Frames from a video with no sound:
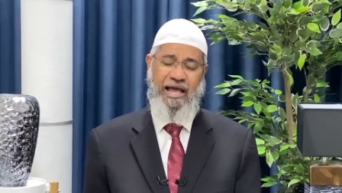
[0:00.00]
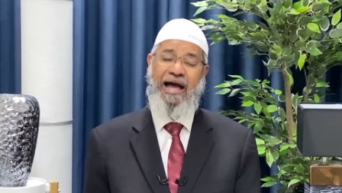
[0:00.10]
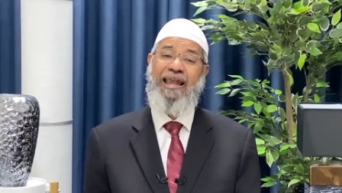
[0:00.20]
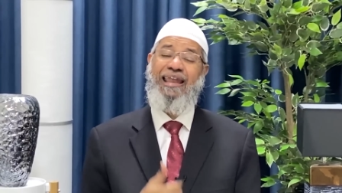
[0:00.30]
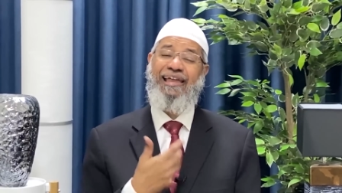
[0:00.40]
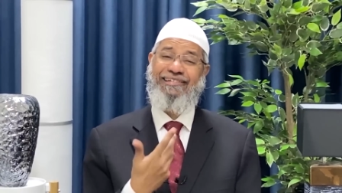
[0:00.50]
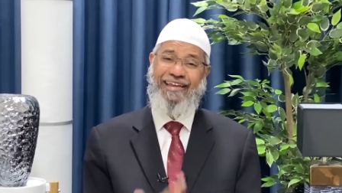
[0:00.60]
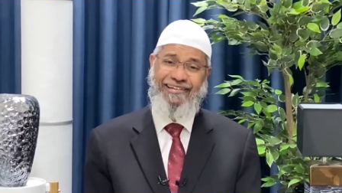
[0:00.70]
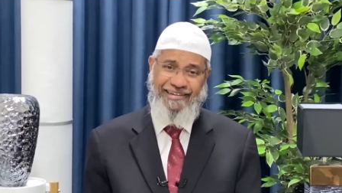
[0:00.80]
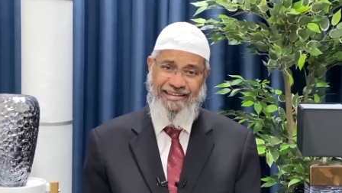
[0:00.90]
Allah is
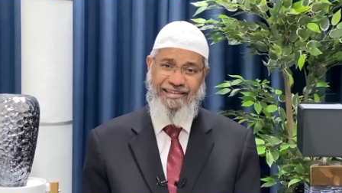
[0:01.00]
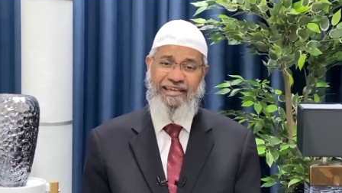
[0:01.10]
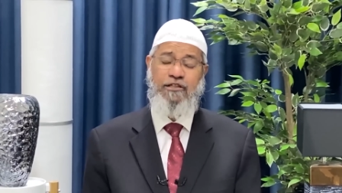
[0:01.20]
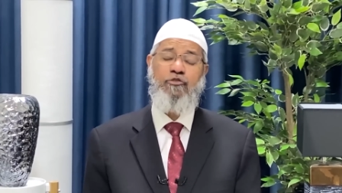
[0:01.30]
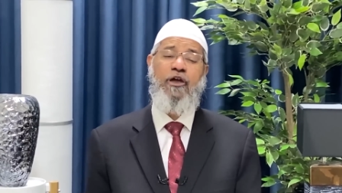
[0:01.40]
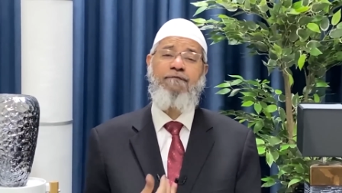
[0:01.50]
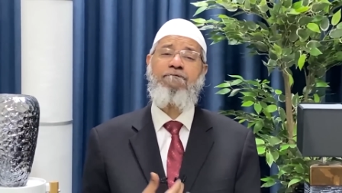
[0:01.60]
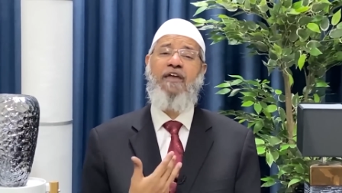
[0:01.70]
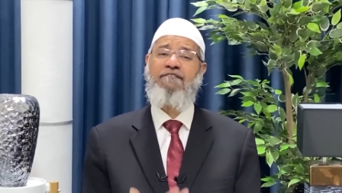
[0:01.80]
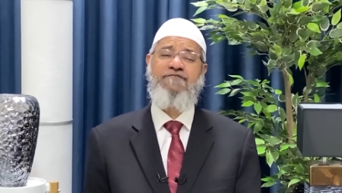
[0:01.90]
testing if
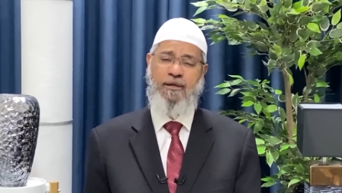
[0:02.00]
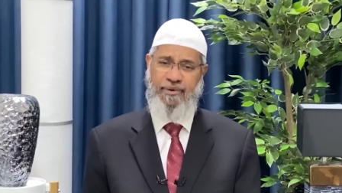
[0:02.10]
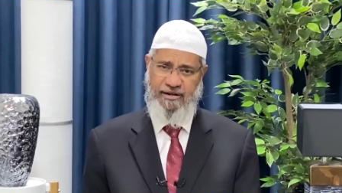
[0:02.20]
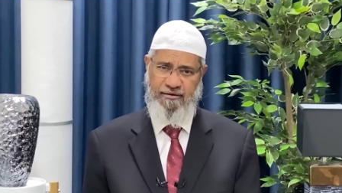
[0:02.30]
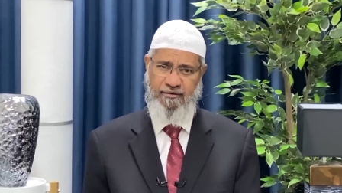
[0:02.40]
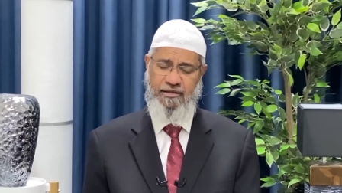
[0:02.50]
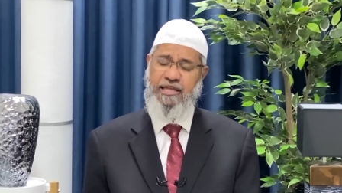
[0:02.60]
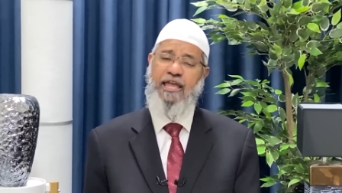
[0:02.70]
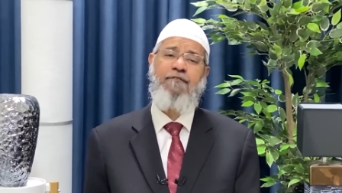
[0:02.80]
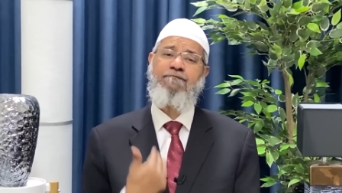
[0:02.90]
we have sabr,
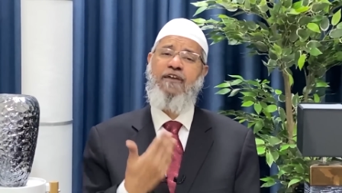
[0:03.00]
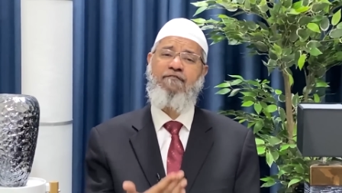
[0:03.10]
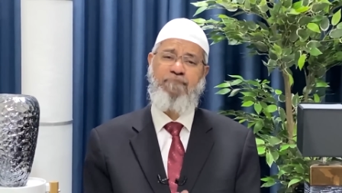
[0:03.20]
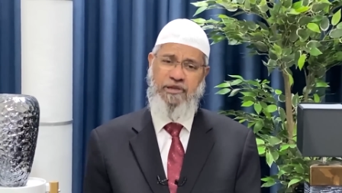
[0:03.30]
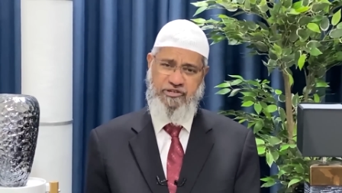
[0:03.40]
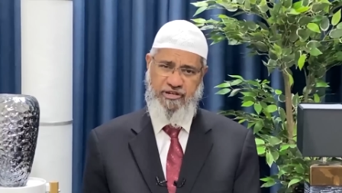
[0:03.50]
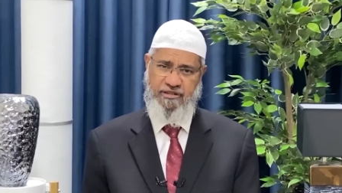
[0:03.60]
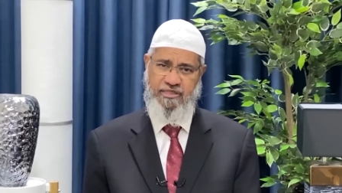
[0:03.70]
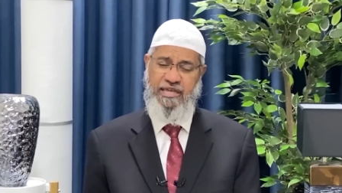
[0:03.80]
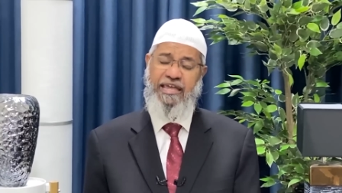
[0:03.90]
if we have patience,
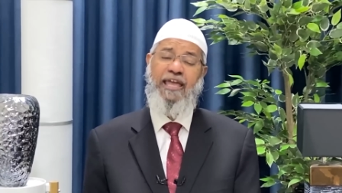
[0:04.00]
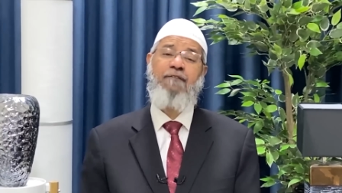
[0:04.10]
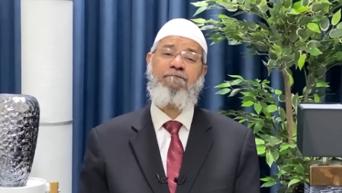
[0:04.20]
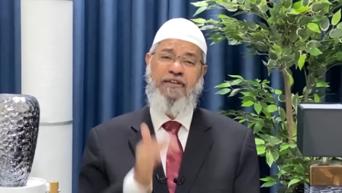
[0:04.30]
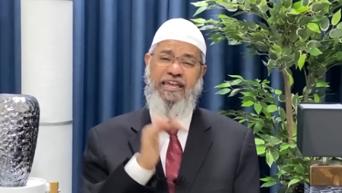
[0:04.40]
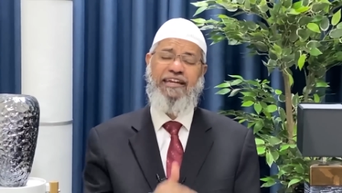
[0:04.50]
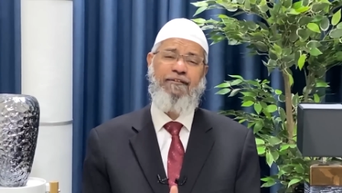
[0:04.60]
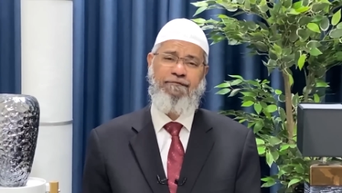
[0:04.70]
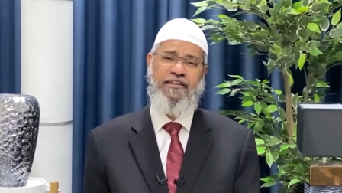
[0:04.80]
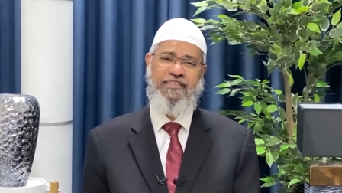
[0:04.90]
if we yet have
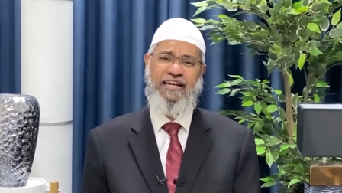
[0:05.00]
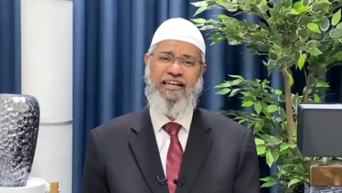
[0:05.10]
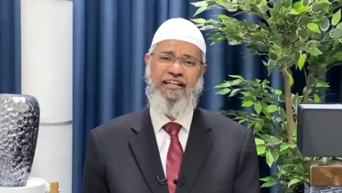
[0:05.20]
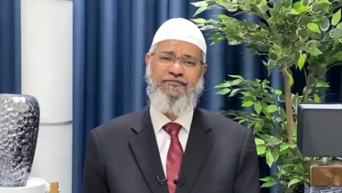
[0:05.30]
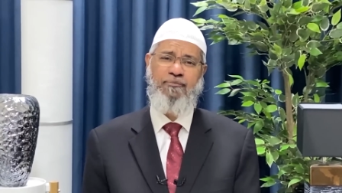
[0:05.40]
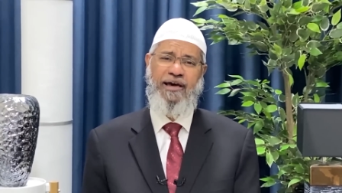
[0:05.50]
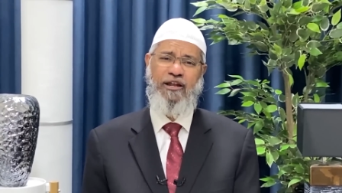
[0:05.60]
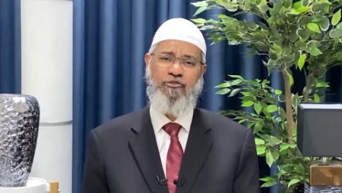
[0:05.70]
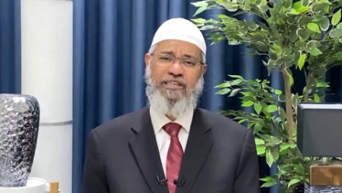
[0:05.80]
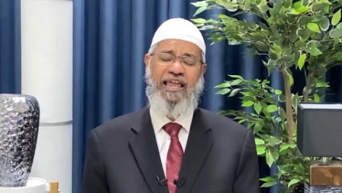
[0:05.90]
faith in Allah
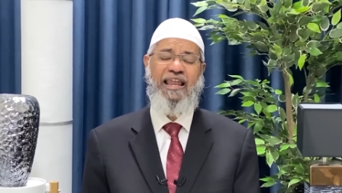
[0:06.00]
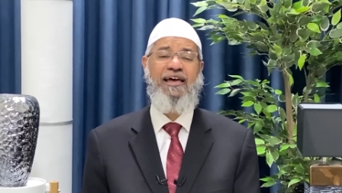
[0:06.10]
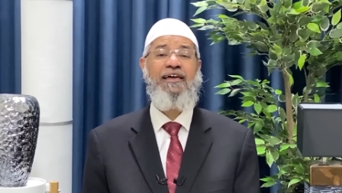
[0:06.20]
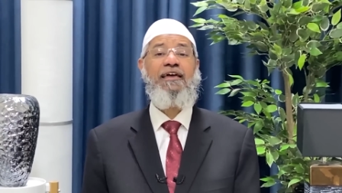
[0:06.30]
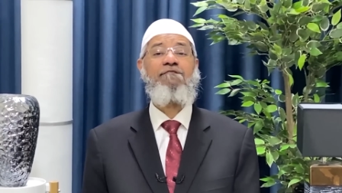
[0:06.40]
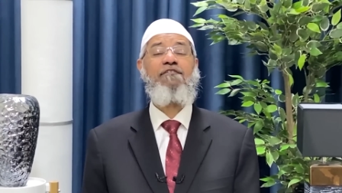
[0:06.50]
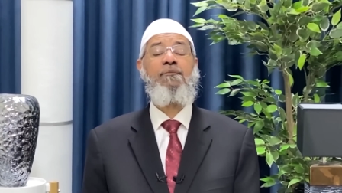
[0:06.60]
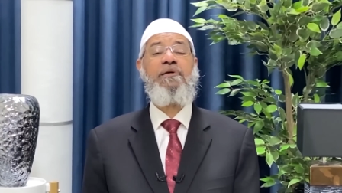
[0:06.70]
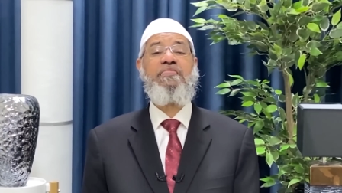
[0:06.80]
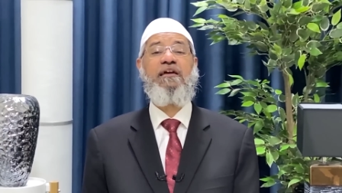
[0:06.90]
subhanahu wa ta'ala, we'll
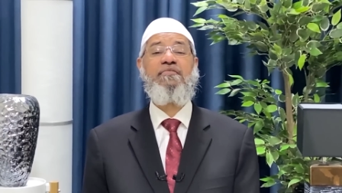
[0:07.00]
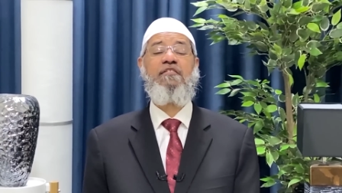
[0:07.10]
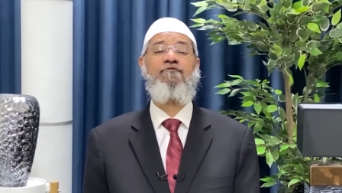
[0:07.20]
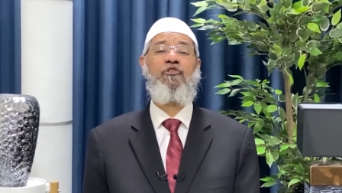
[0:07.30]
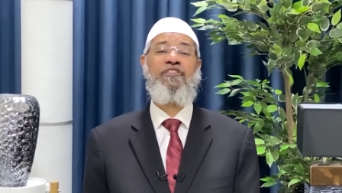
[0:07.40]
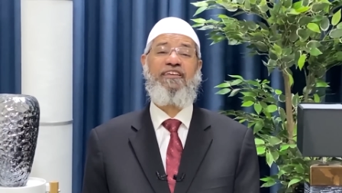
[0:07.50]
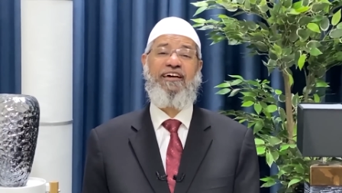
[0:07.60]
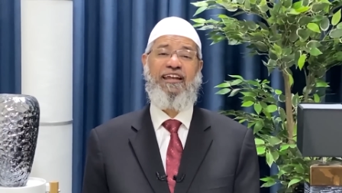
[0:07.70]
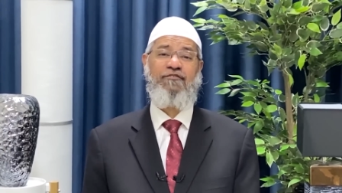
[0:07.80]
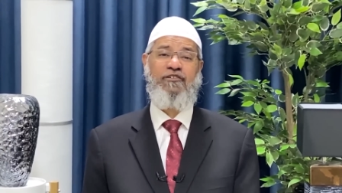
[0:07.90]
be successful in the
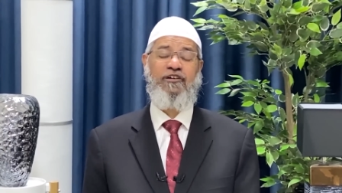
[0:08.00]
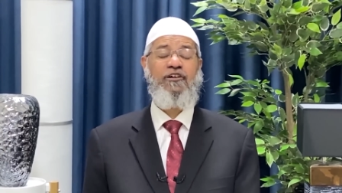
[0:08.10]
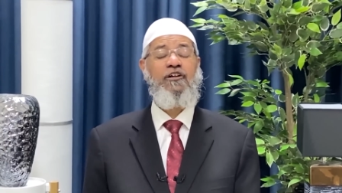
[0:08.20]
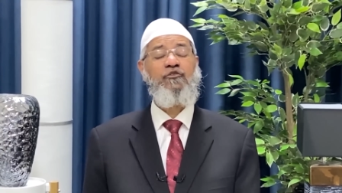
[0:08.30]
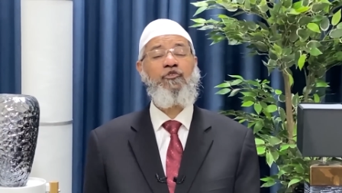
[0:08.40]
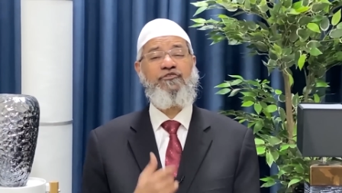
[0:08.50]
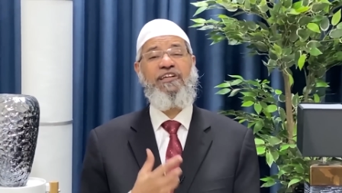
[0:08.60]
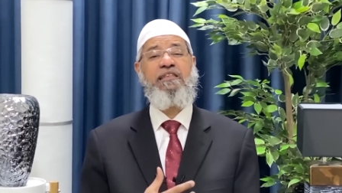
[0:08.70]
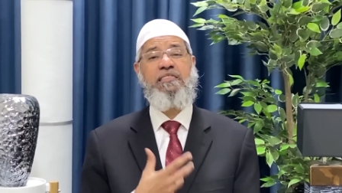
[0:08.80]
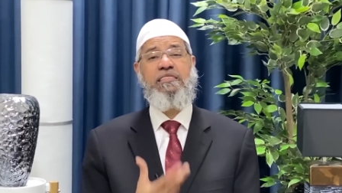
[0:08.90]
hereafter. So
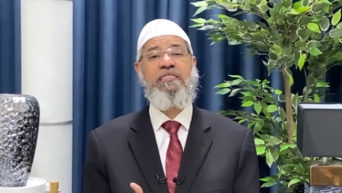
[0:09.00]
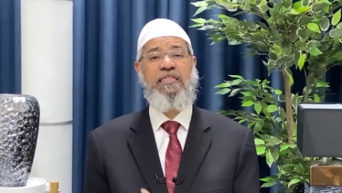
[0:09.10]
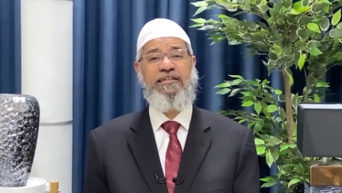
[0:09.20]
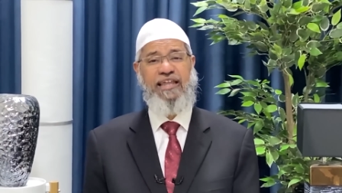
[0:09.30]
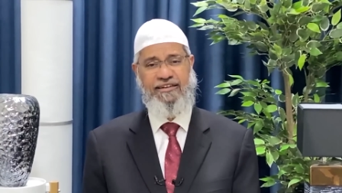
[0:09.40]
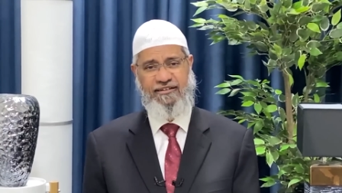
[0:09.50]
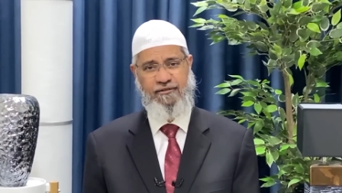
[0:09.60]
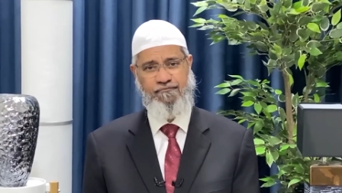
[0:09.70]
since this is a test,